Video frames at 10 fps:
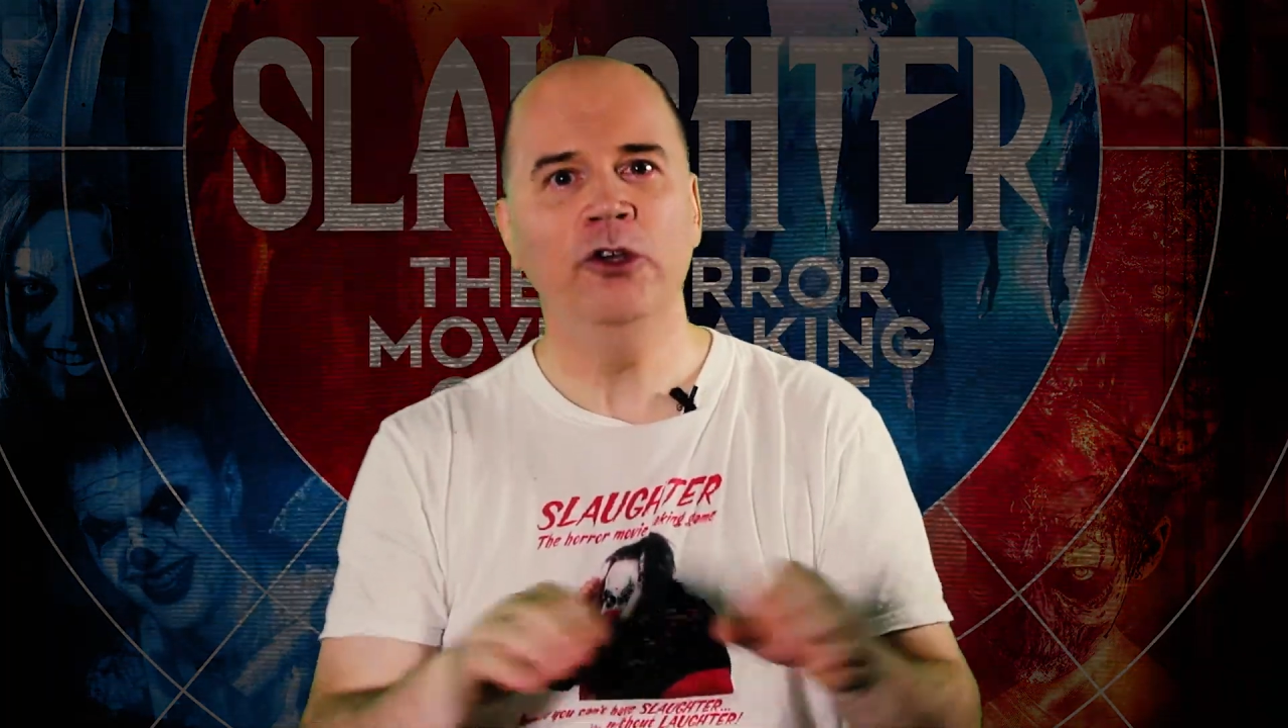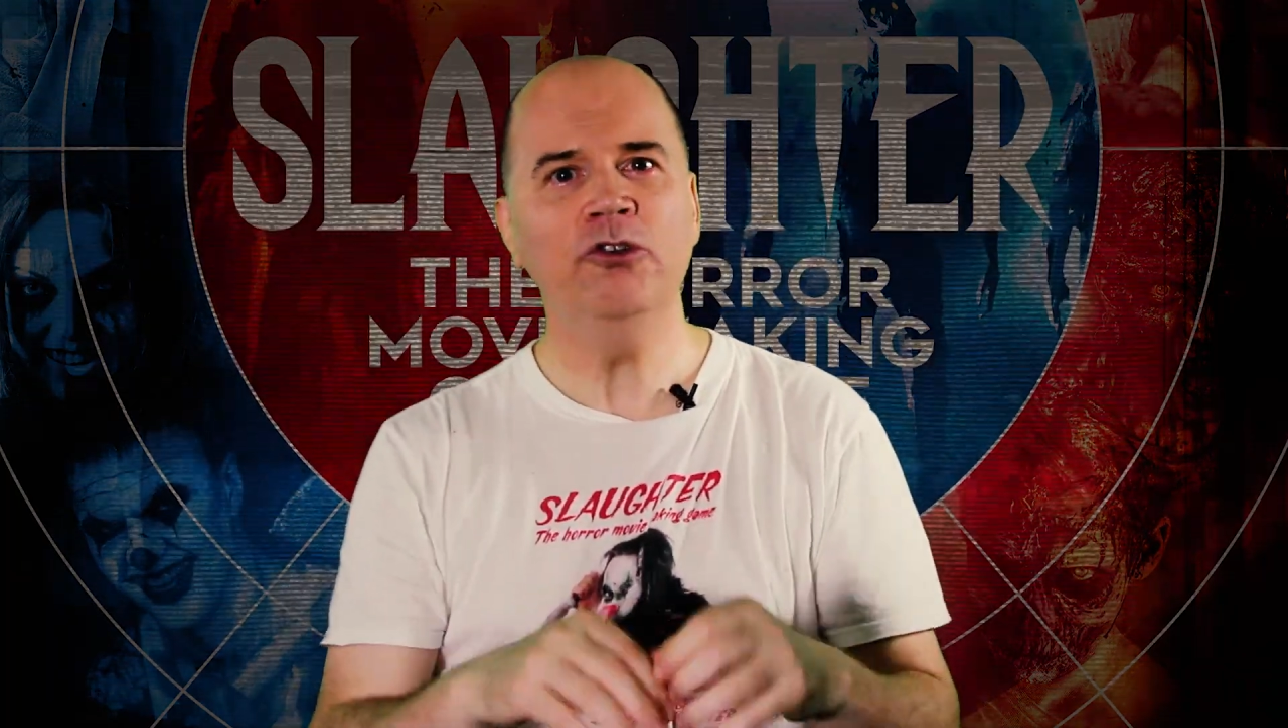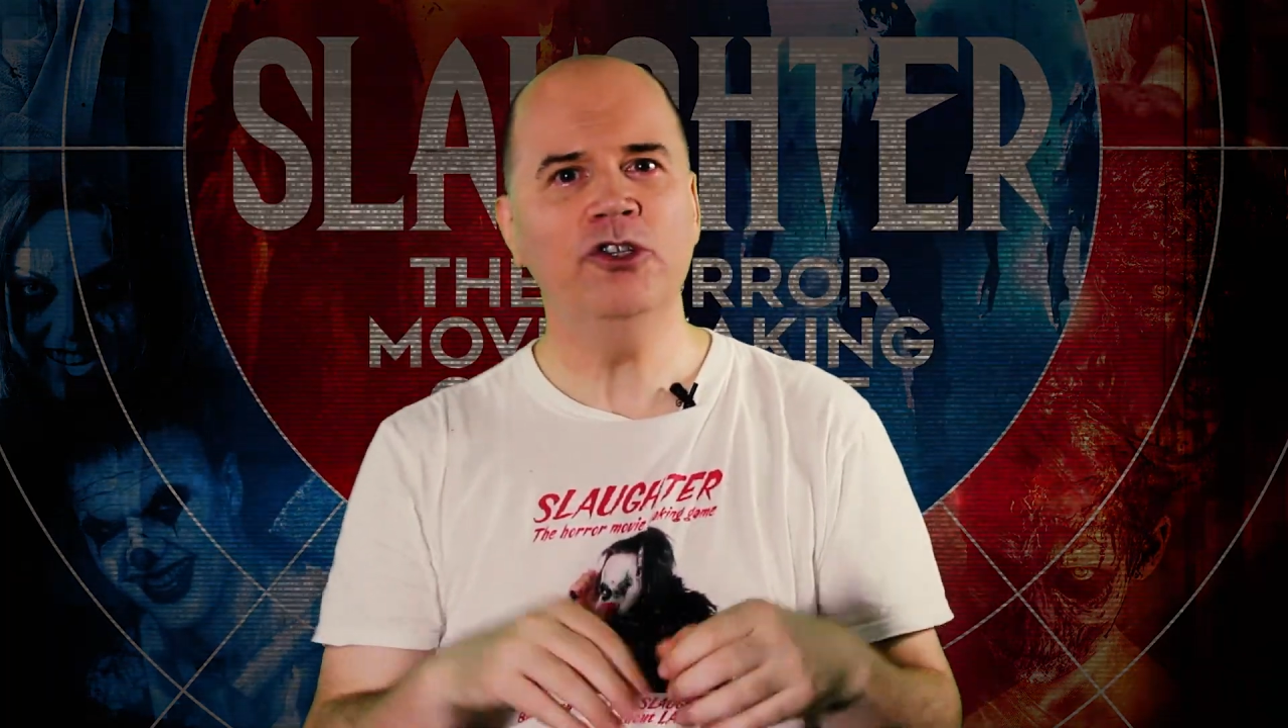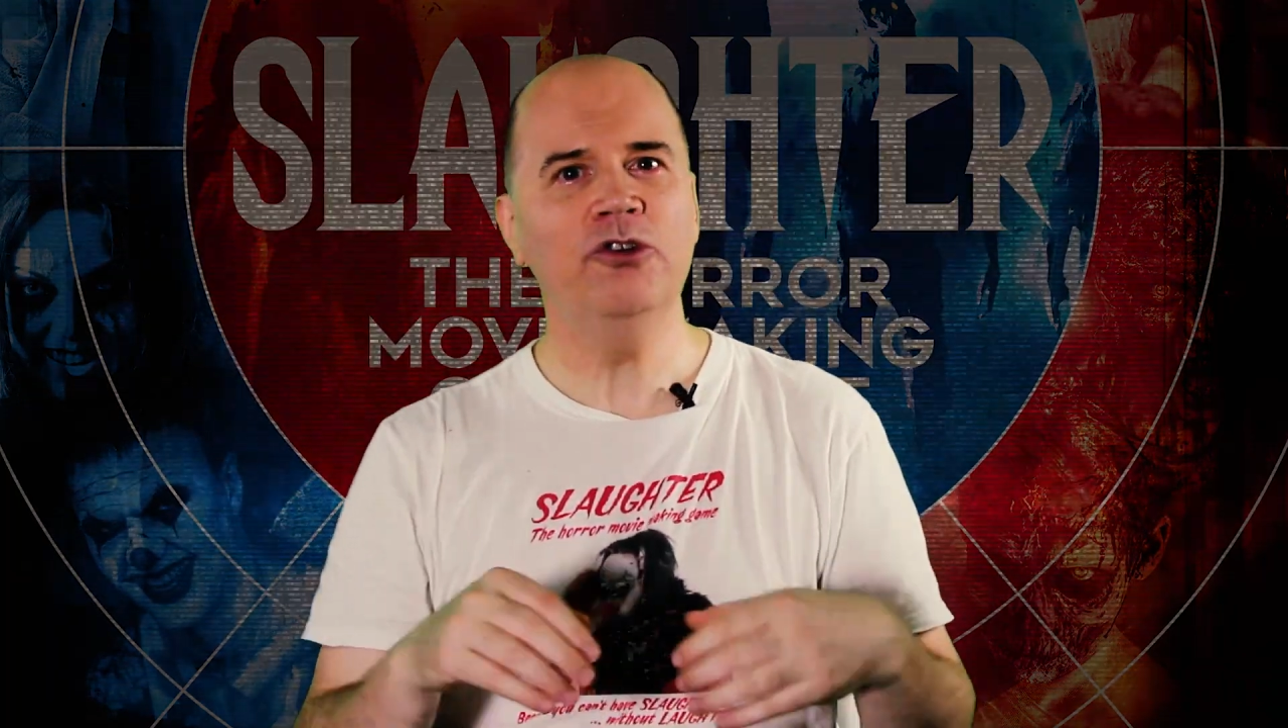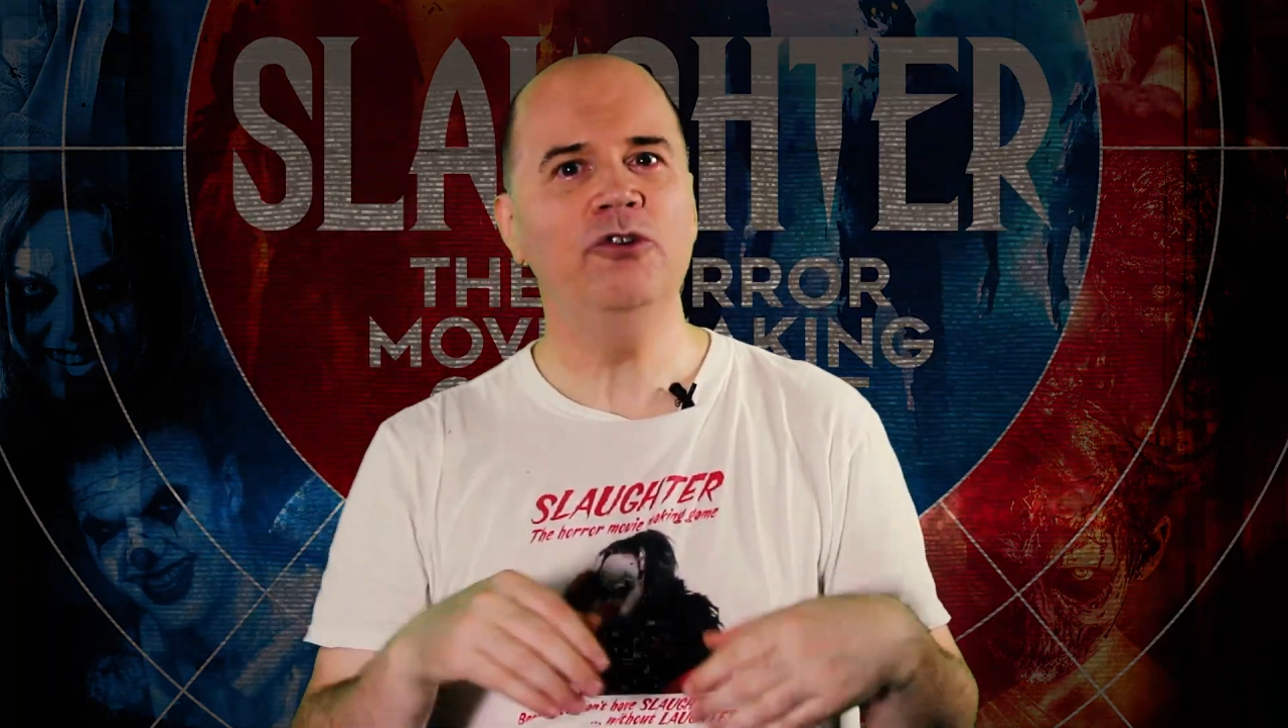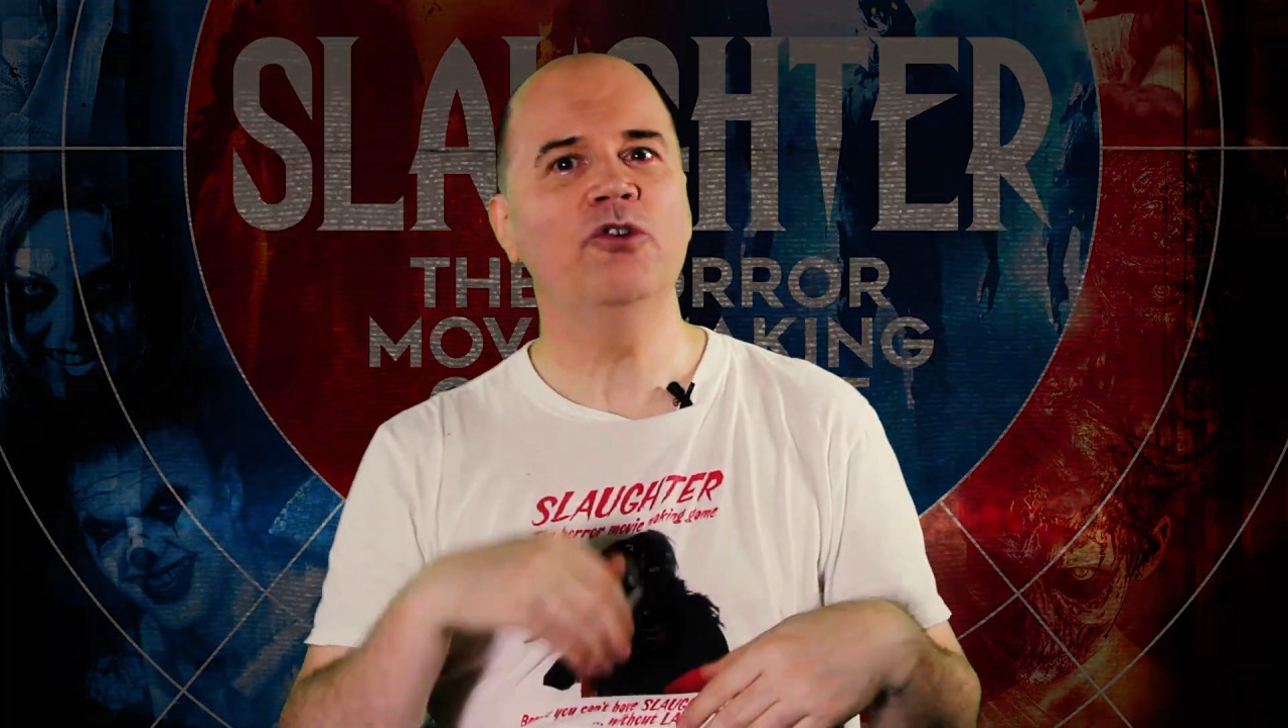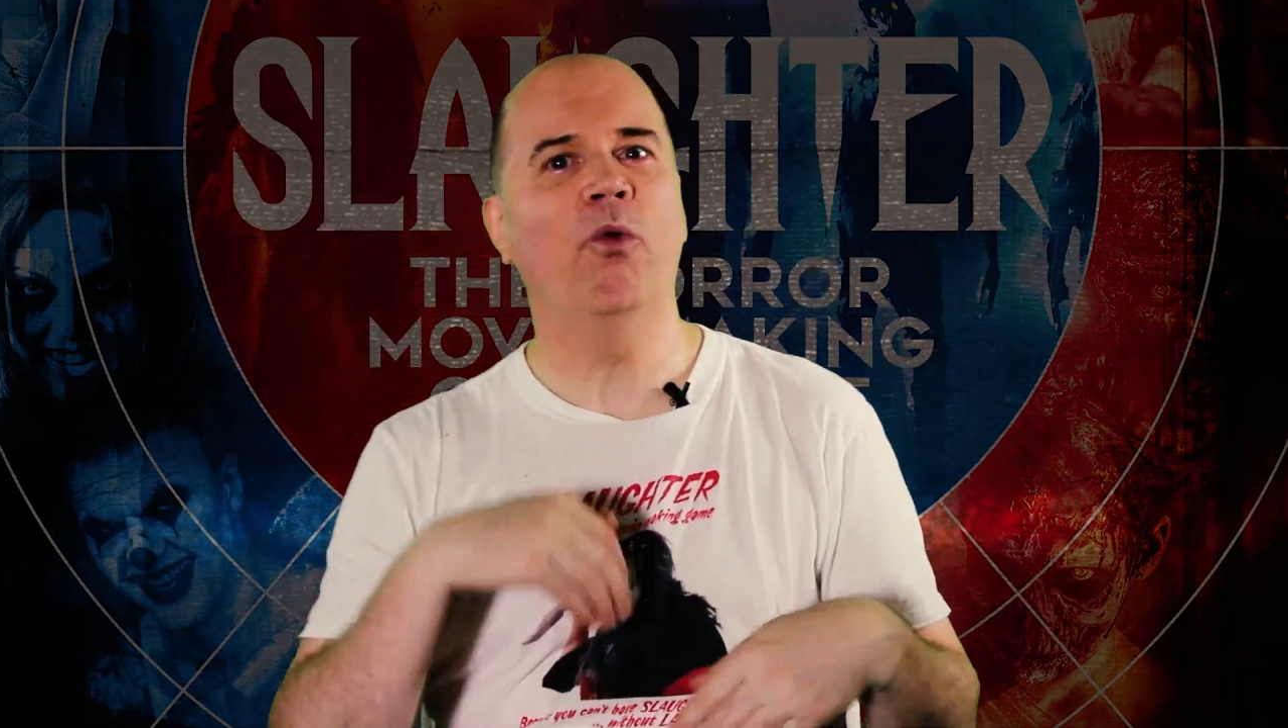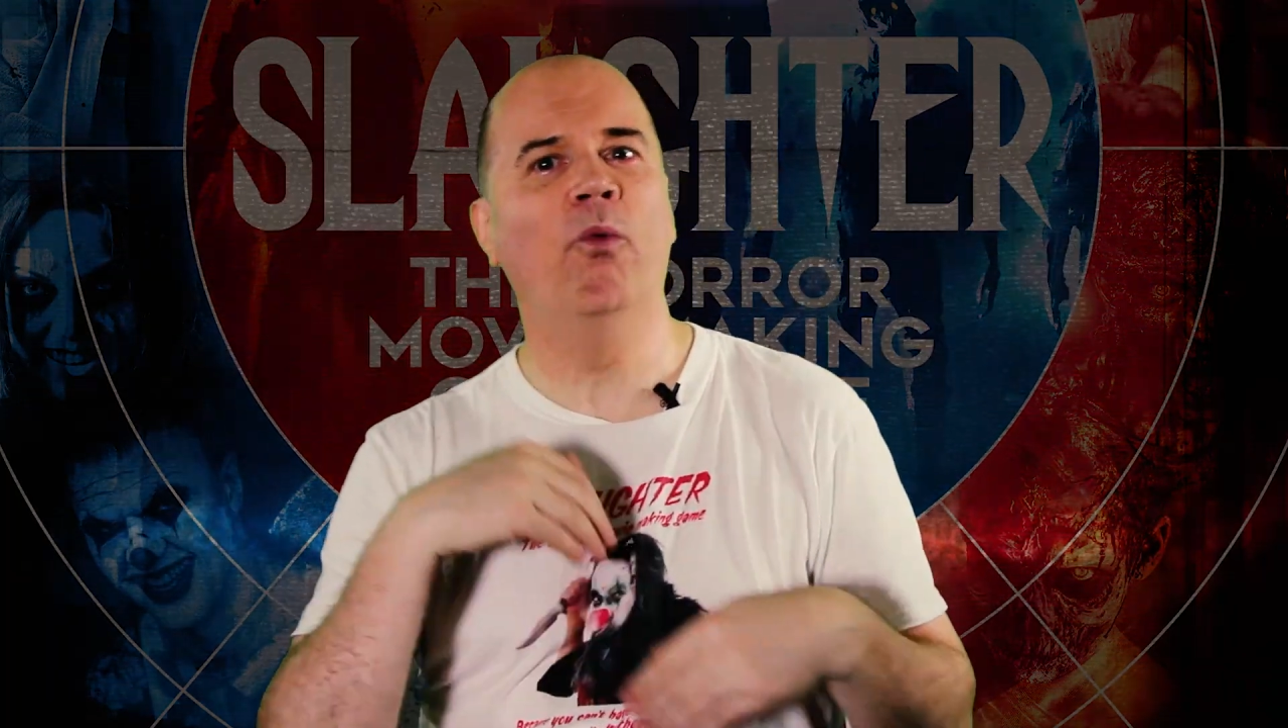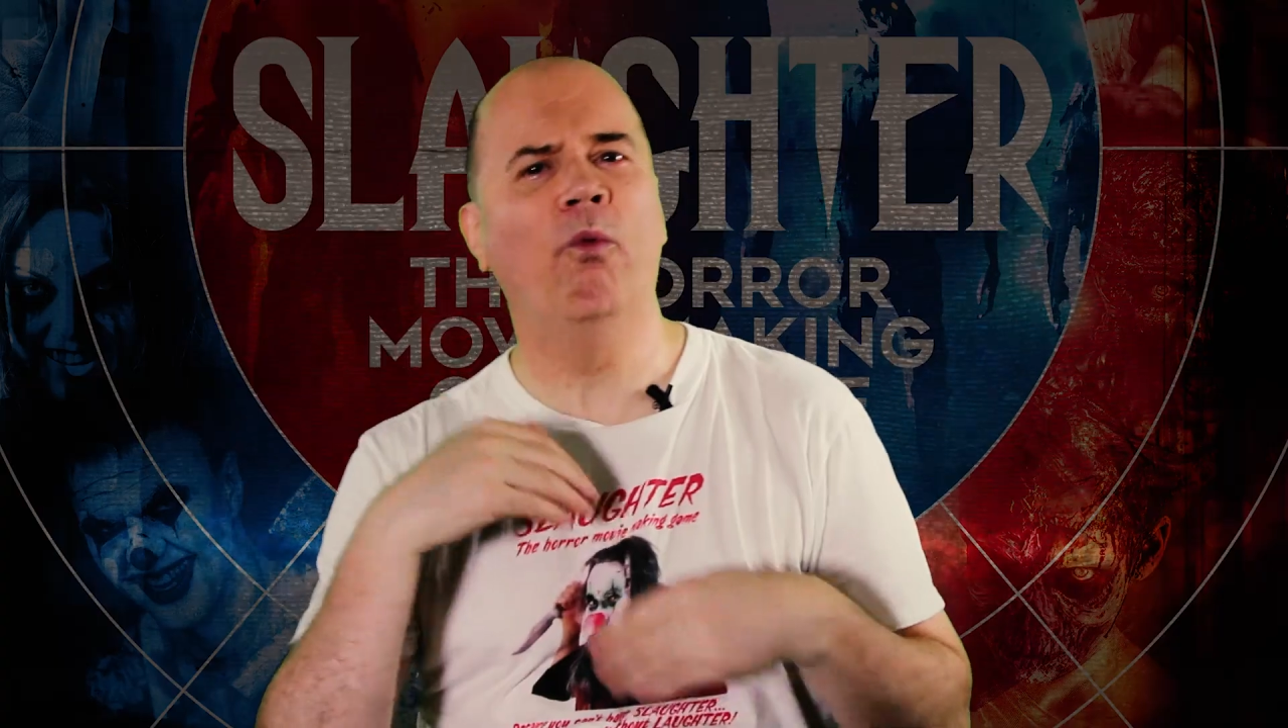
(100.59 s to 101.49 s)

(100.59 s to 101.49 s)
You choose